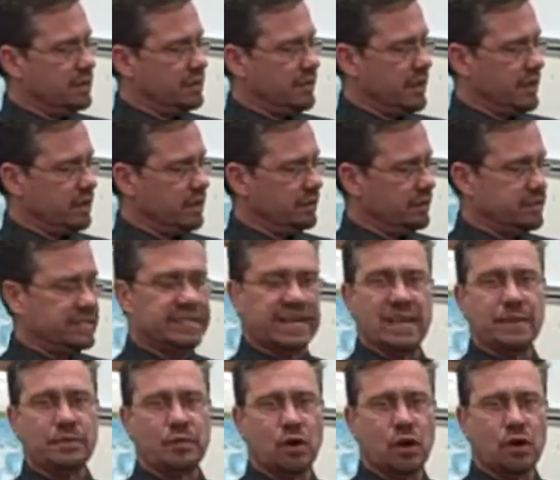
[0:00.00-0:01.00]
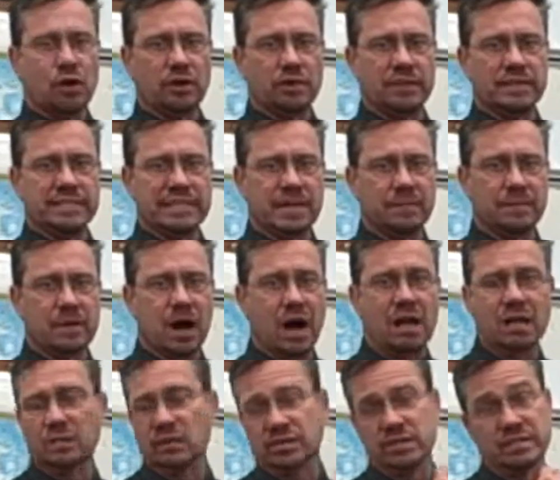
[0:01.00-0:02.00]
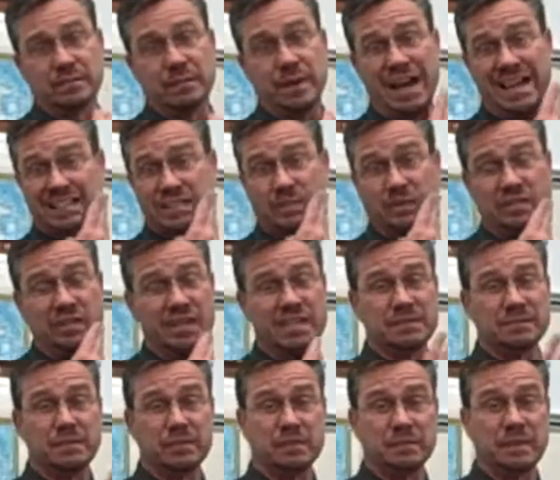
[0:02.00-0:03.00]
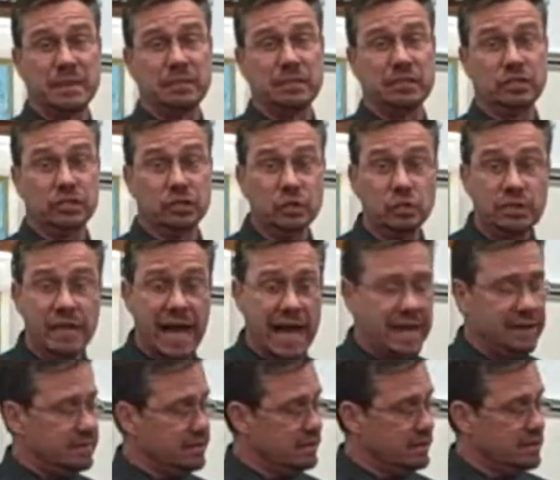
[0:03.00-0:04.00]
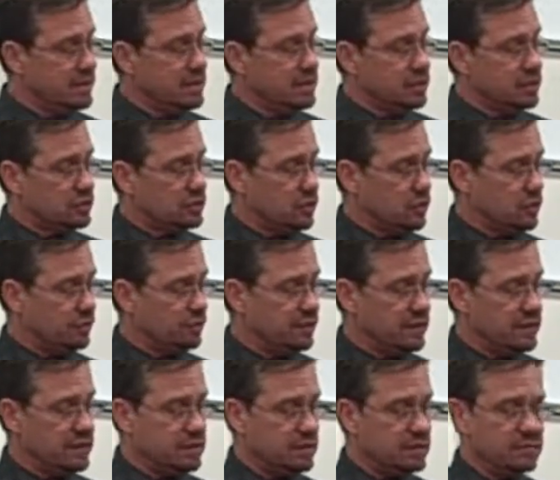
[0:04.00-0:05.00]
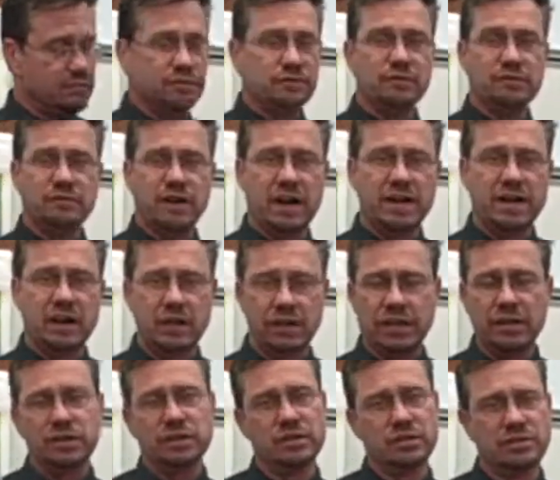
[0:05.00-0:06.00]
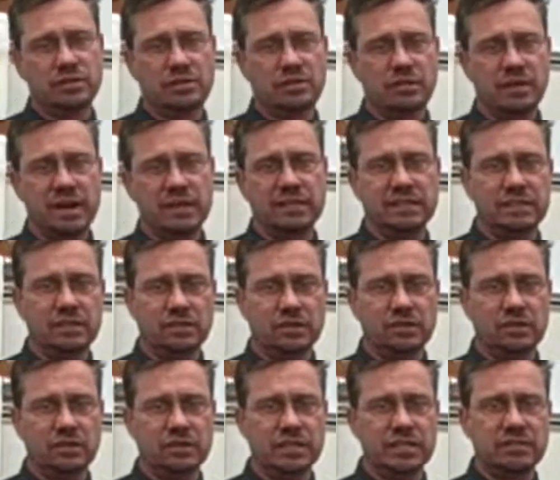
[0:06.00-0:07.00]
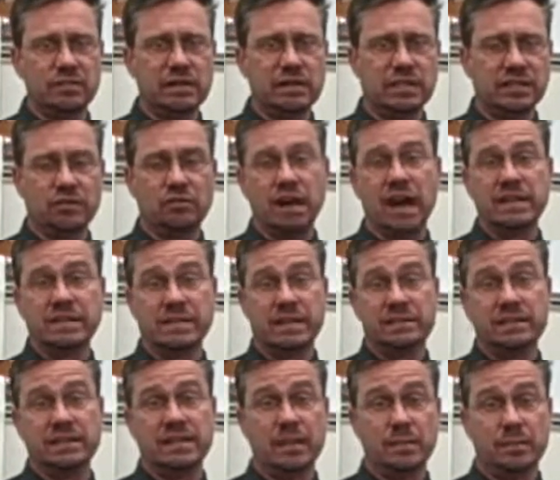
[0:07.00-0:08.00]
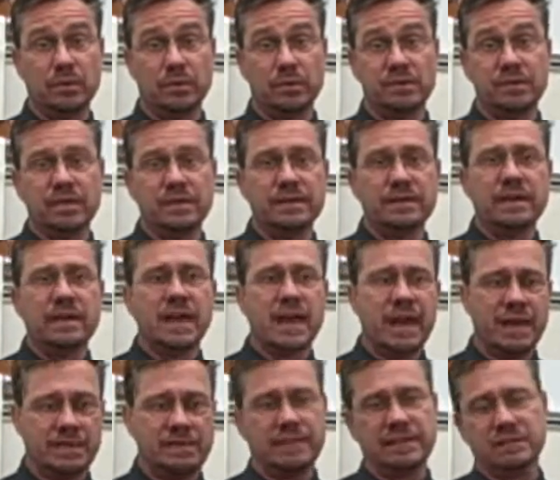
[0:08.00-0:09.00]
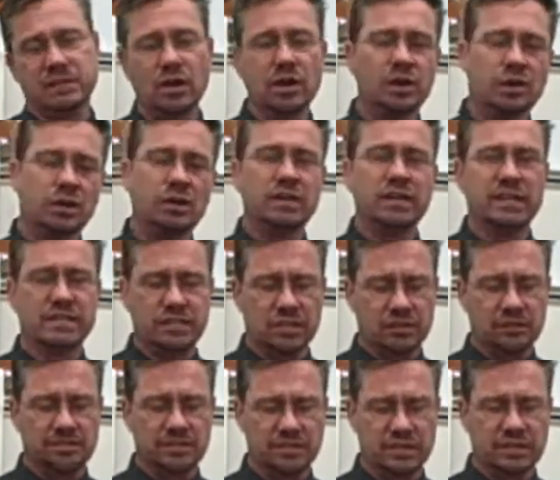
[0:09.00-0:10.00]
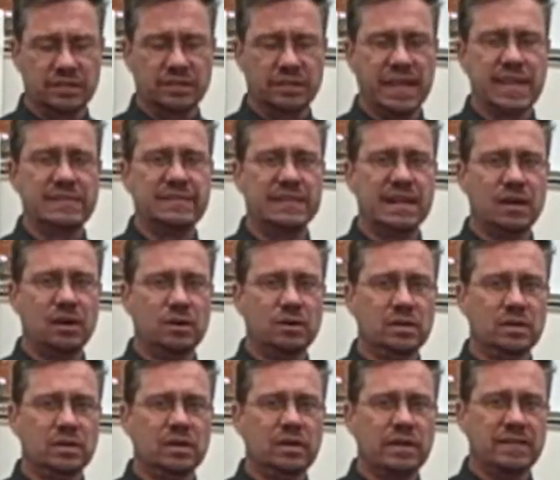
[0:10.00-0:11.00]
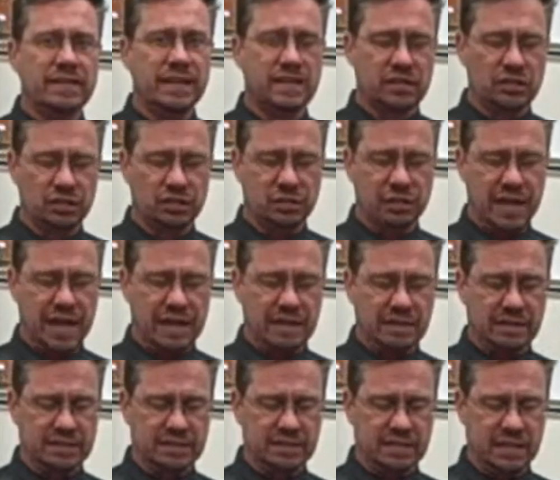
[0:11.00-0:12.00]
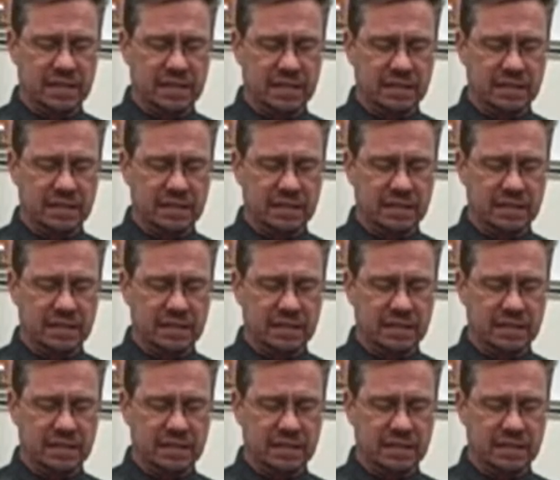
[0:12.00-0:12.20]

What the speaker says: in the same row or in the same column, which is impossible. You're not supposed to be able to do that. So if you find out, okay, you didn't correctly circle this one and cross out the numbers, and they say, oh, okay, so that's how they can do that. Is,